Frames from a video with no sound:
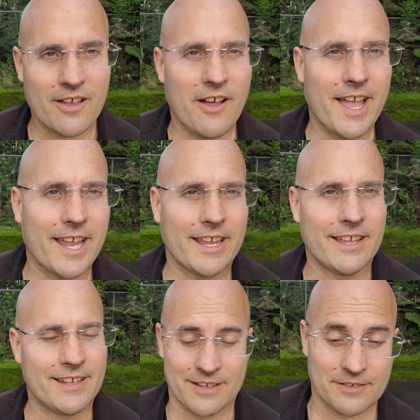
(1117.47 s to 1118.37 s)
I
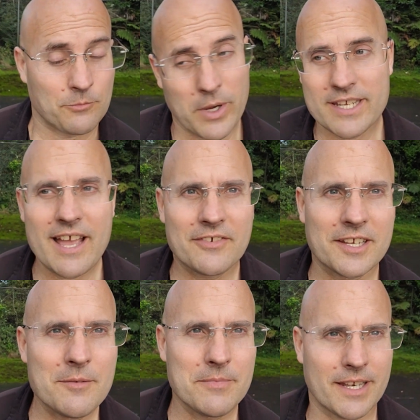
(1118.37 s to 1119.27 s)
went after
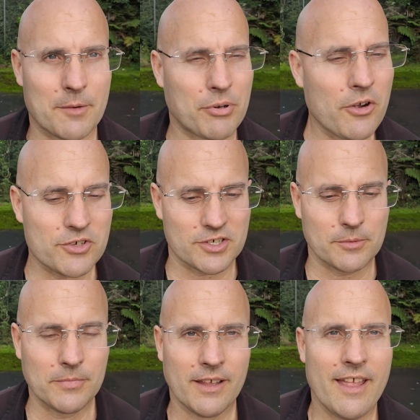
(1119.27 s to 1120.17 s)
him and approached
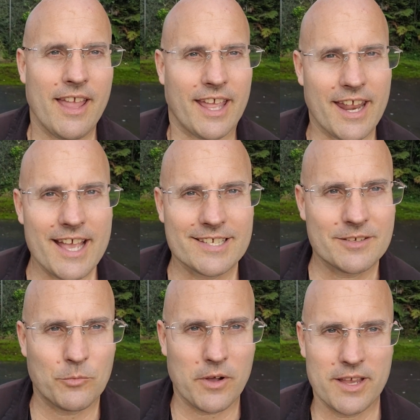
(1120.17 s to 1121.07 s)
him and asked
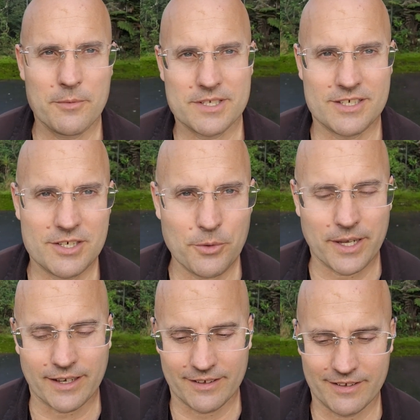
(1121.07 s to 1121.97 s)
him what he was
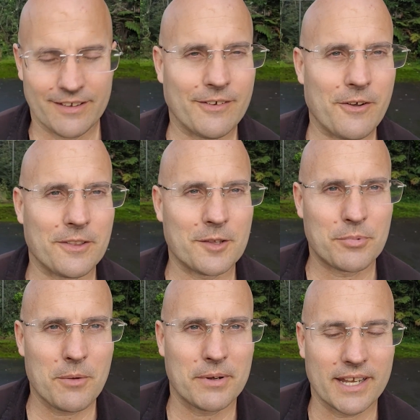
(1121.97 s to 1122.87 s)
doing on the
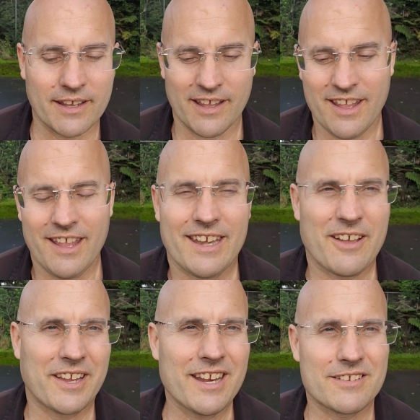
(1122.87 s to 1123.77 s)
property.
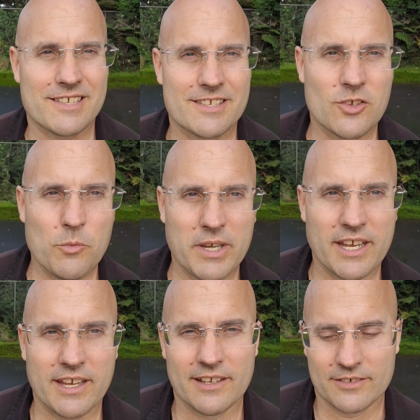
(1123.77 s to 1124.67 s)
Now again, because there's so
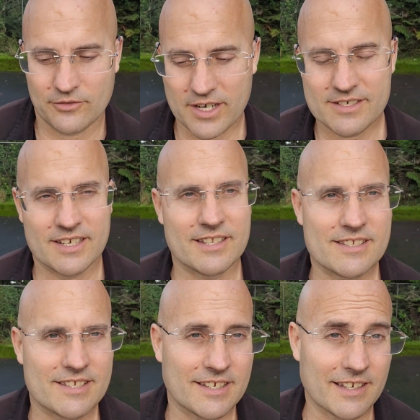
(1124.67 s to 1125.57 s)
many
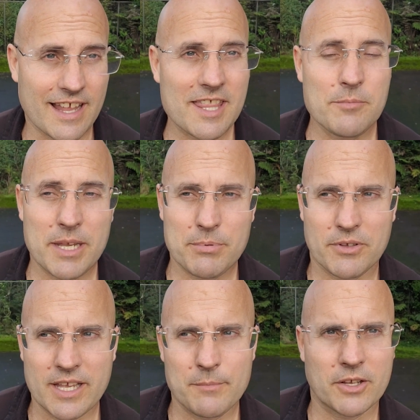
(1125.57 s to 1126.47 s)
residents and other people
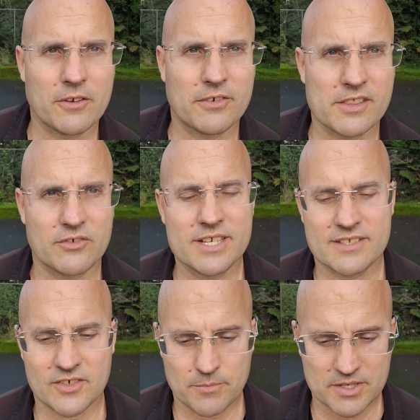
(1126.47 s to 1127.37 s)
who come and go for other
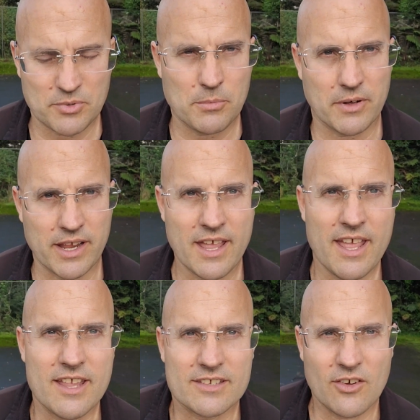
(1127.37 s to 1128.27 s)
reasons from this property,
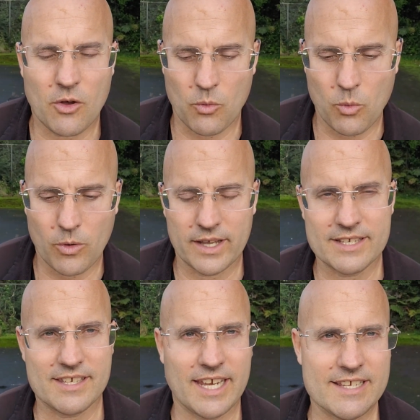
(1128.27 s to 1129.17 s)
it's not
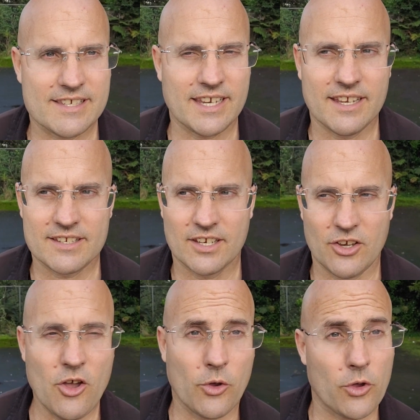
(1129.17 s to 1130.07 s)
always easy to
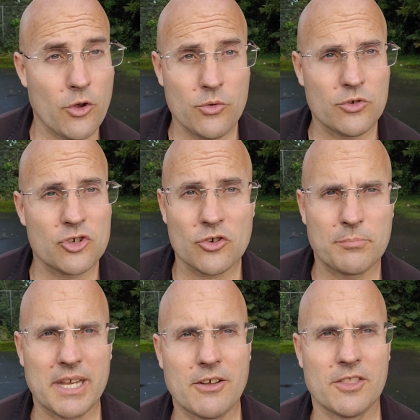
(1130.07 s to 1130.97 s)
know who
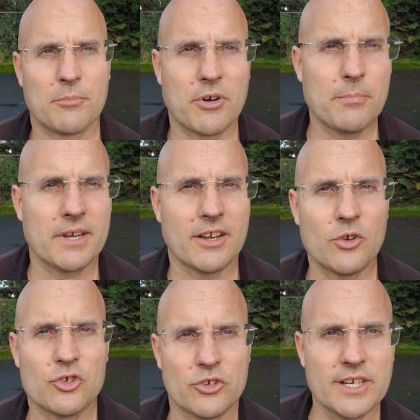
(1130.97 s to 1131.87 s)
should be on the property and
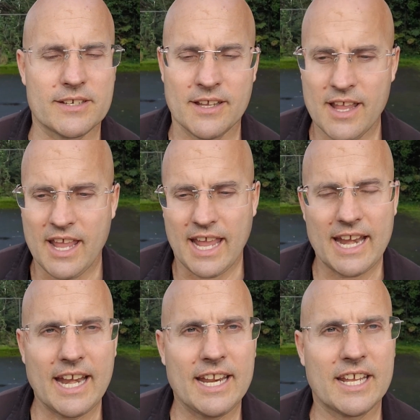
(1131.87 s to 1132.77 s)
who shouldn't
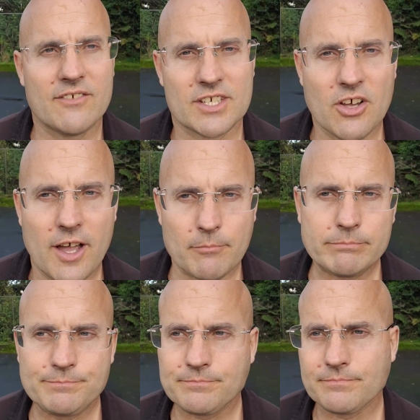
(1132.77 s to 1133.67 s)
at any given time.
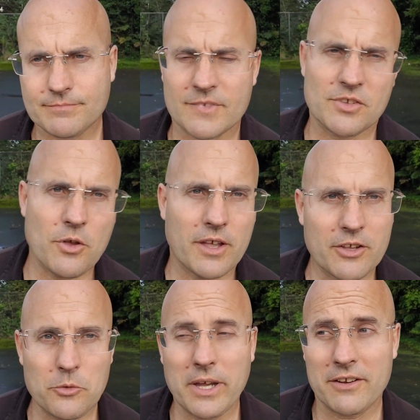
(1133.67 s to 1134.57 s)
So a
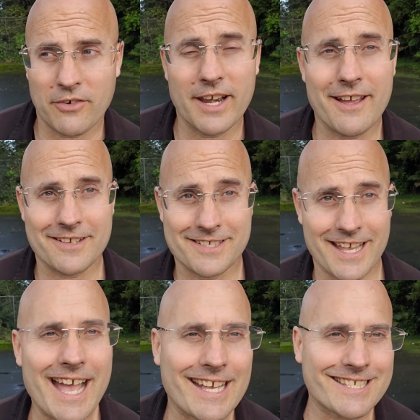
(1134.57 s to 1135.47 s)
good way to find out is
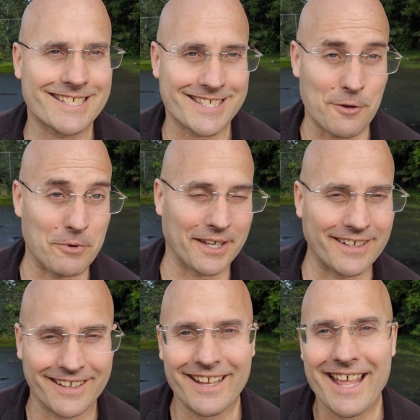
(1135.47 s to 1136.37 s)
to ask
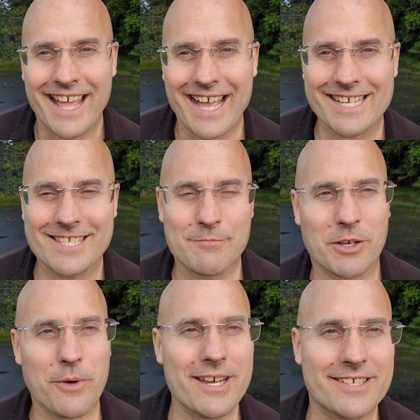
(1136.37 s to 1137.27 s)
them a
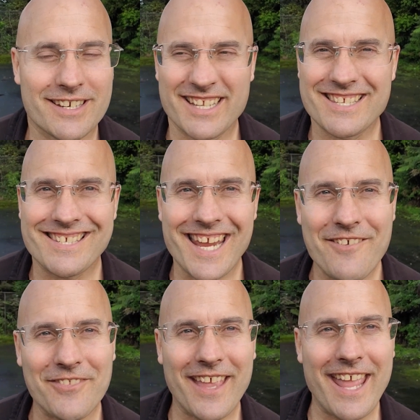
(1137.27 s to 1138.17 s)
question and see
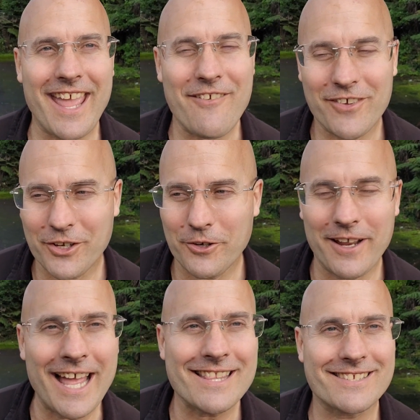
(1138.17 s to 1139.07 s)
if they have a good
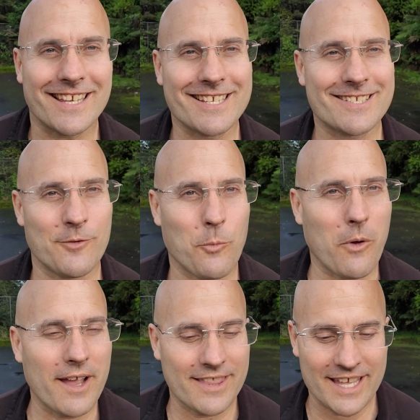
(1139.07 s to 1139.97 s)
answer as to
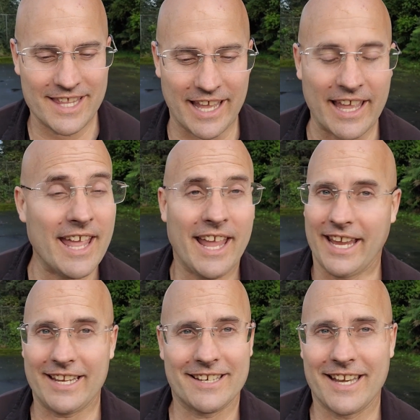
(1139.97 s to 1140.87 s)
why they're there.
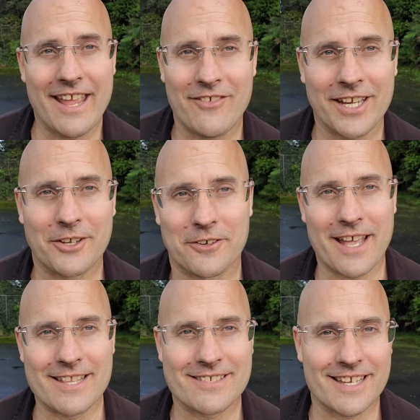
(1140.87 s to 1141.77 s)
He didn't have any
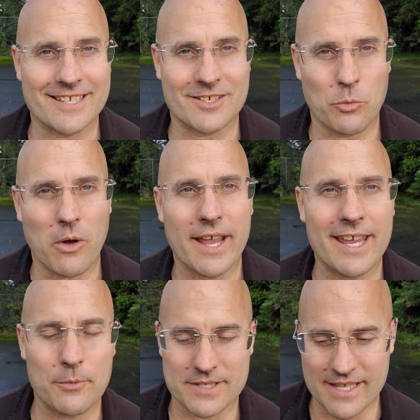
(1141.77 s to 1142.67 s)
answer as to why
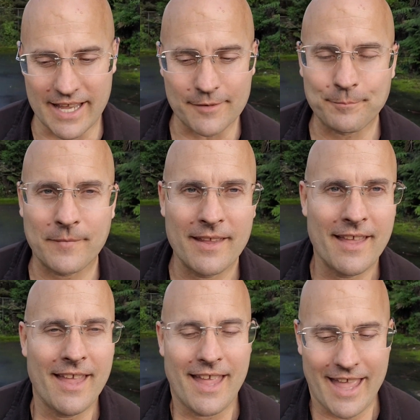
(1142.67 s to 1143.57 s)
he was there.
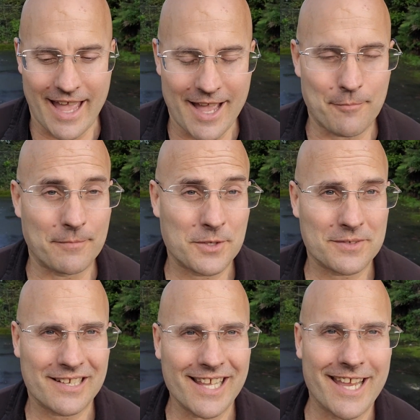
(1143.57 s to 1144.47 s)
So it
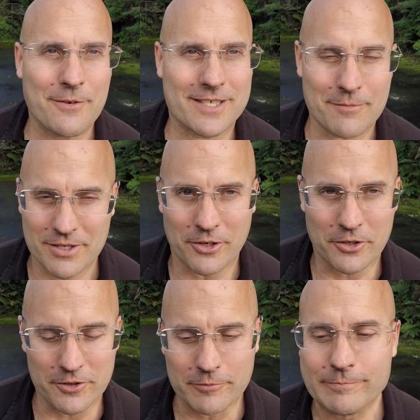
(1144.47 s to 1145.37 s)
was clear he was up to no
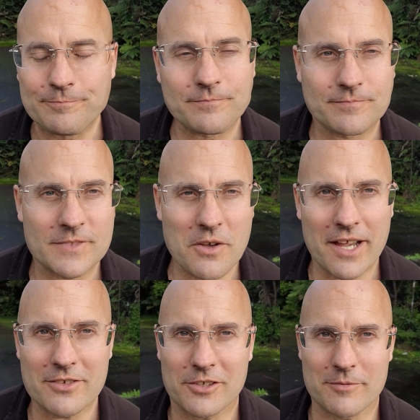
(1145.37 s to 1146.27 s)
good. So
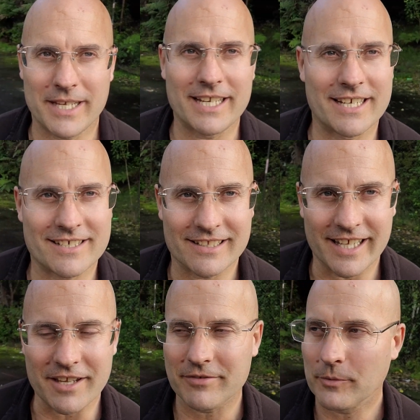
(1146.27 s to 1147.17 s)
I told him he needed to
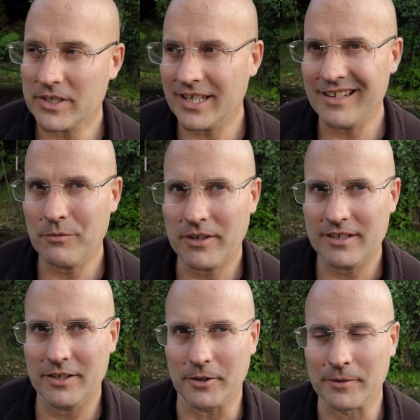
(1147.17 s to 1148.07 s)
leave, which he didn't want
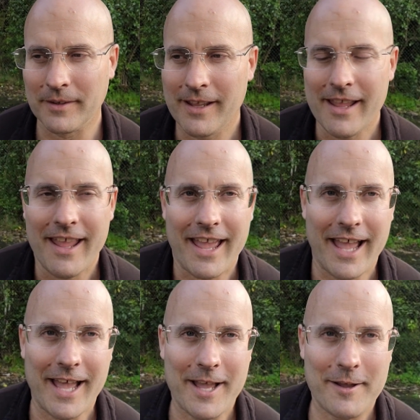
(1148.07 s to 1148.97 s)
to do.
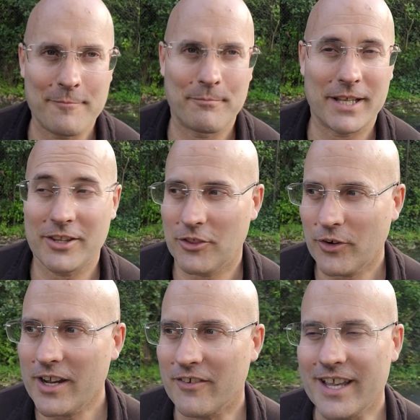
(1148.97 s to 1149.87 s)
But the
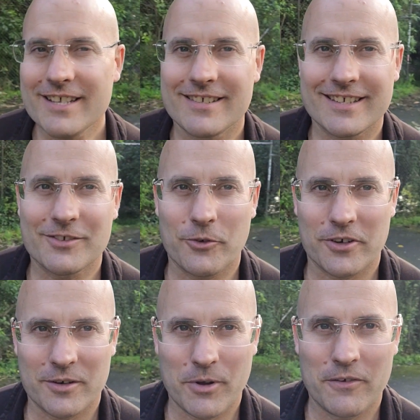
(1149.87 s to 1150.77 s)
three of us
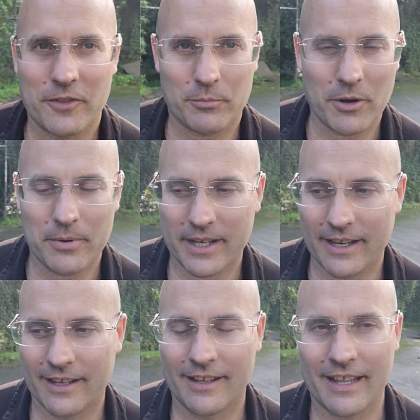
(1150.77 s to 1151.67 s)
escorted him off the property.